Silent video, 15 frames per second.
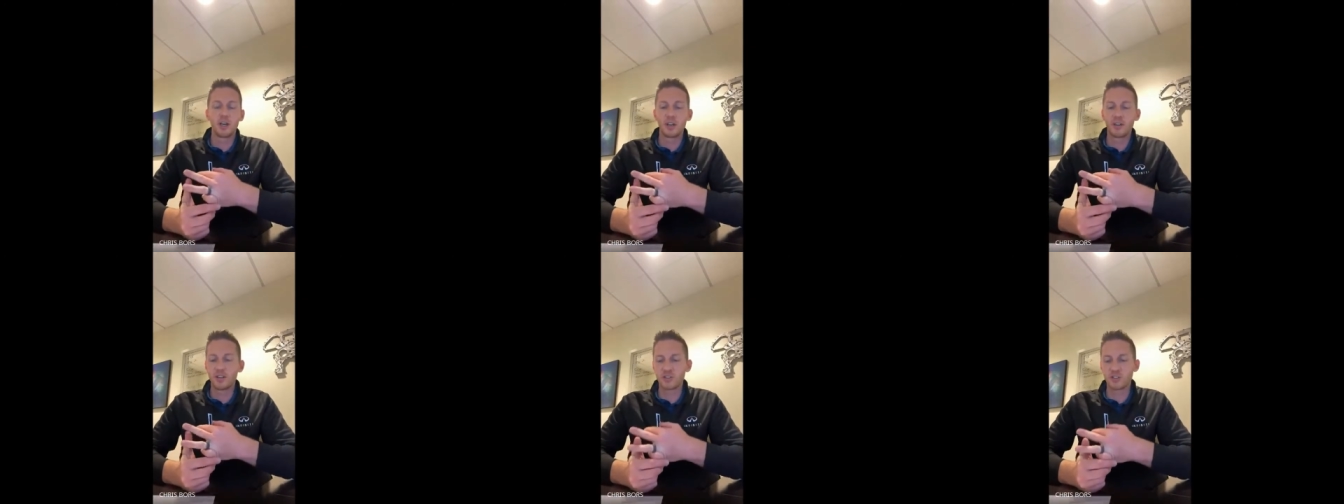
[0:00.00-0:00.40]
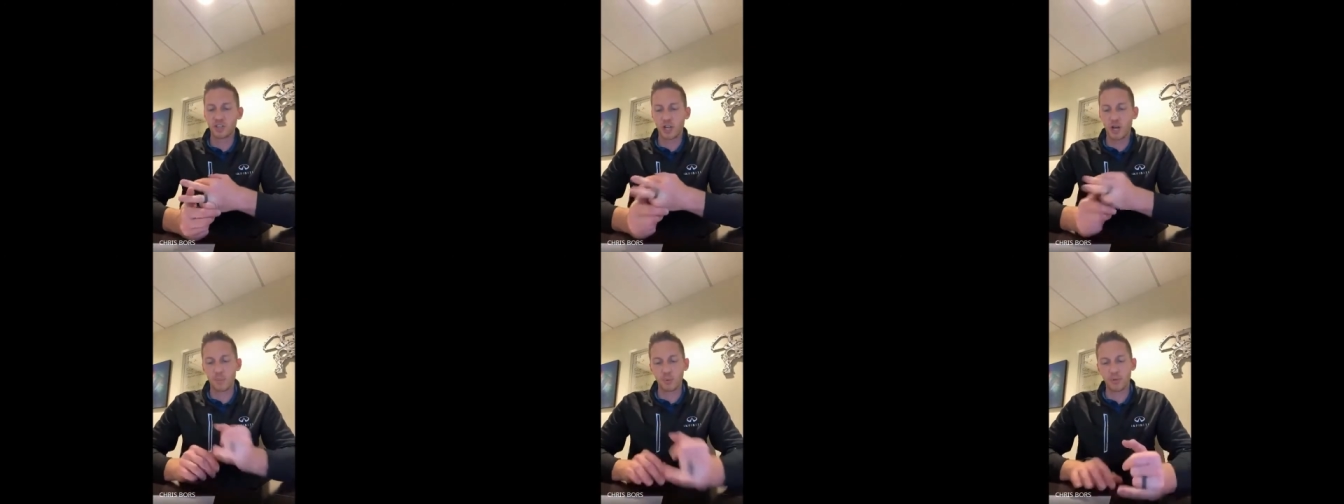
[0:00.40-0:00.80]
There's a
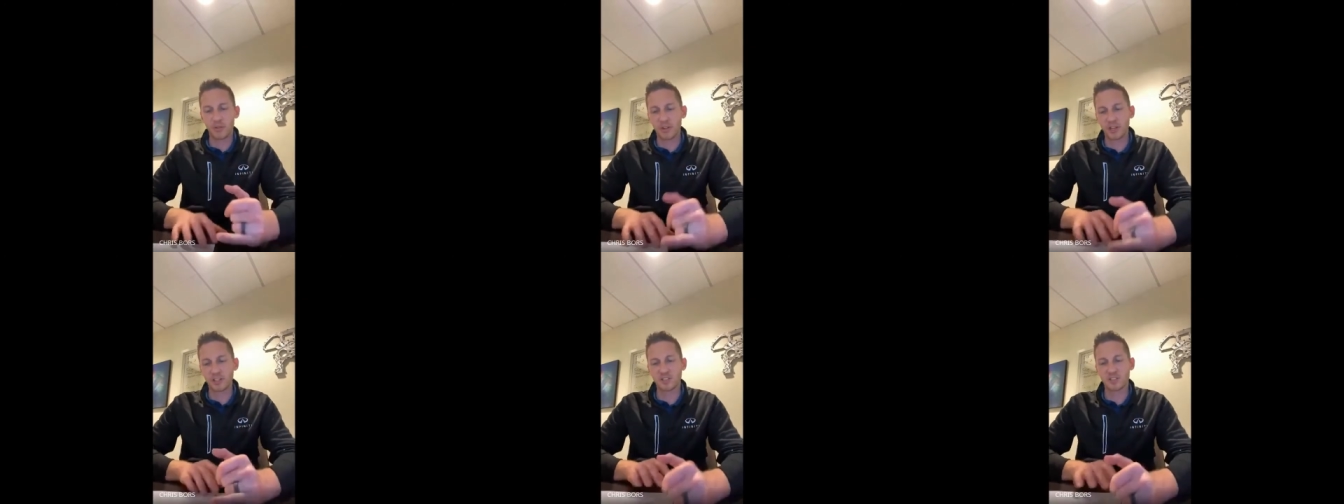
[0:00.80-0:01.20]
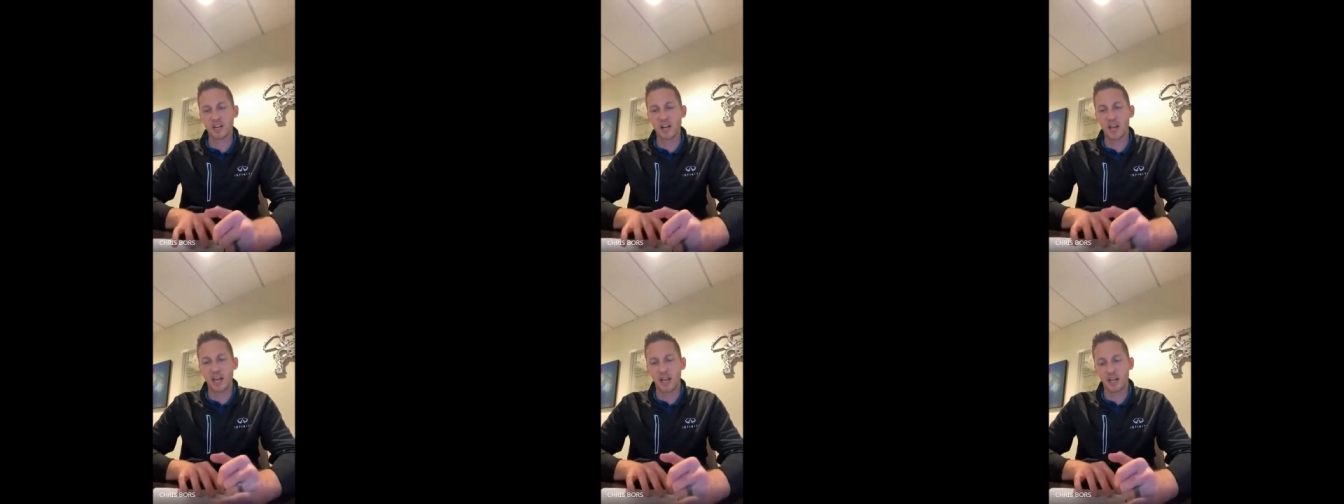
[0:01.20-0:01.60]
couple things that
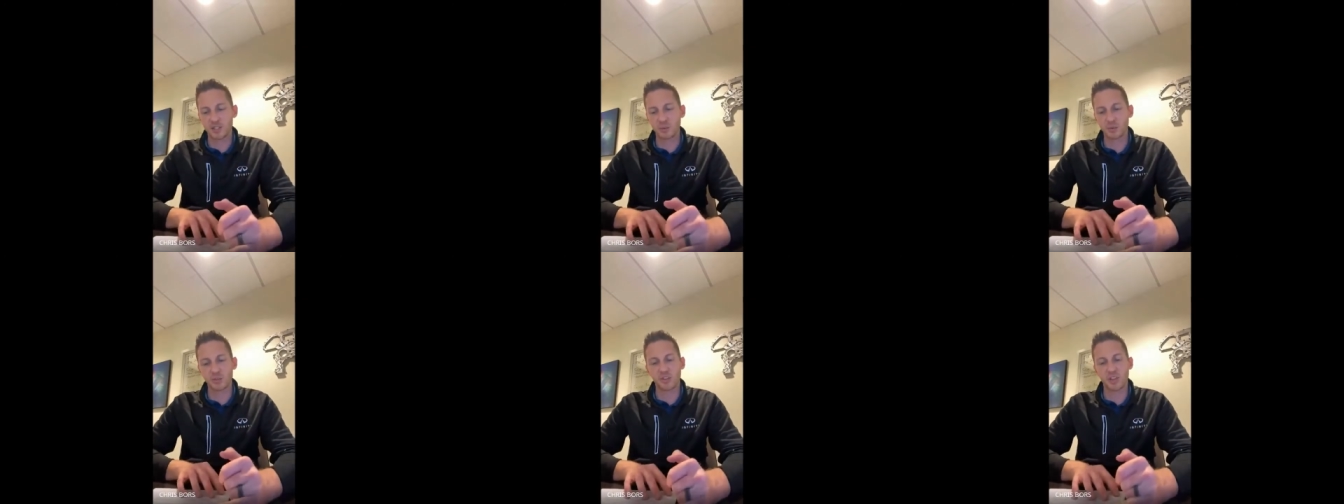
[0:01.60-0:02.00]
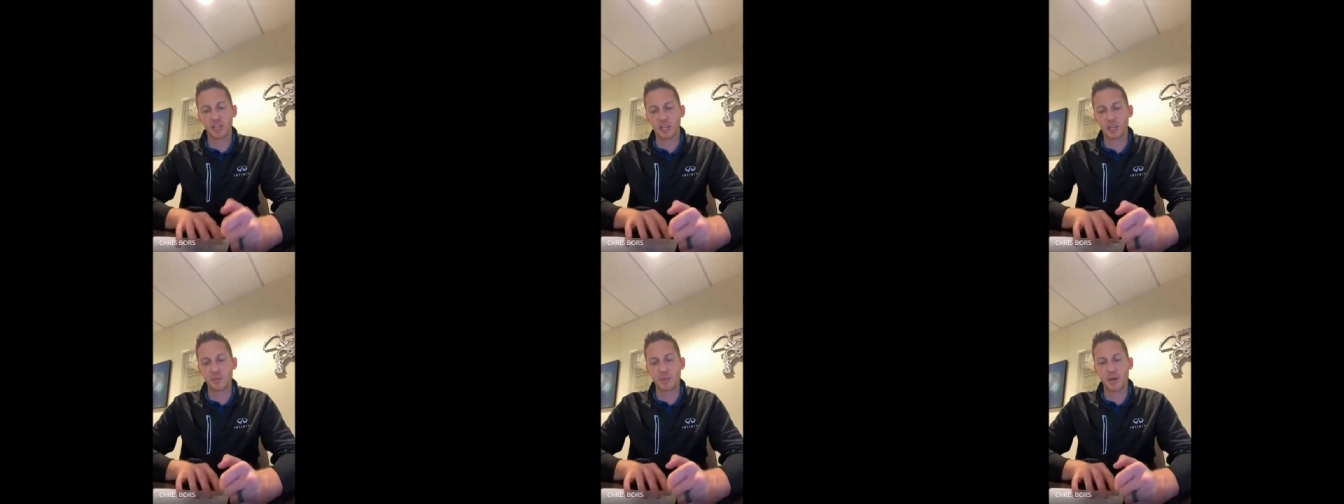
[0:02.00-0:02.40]
I actually was
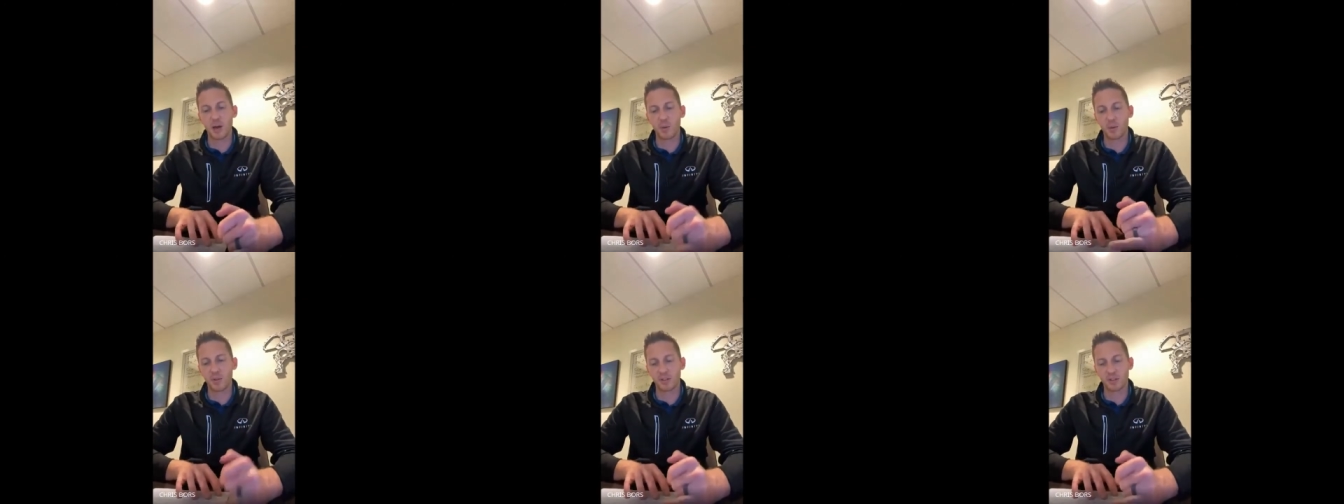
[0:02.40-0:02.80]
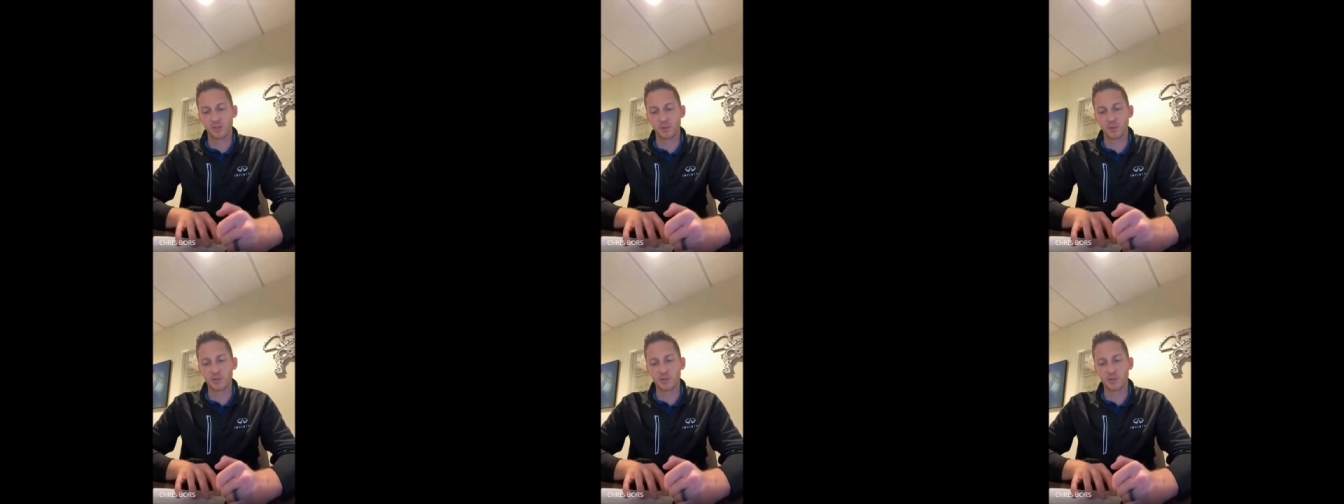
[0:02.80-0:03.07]
thinking about with this food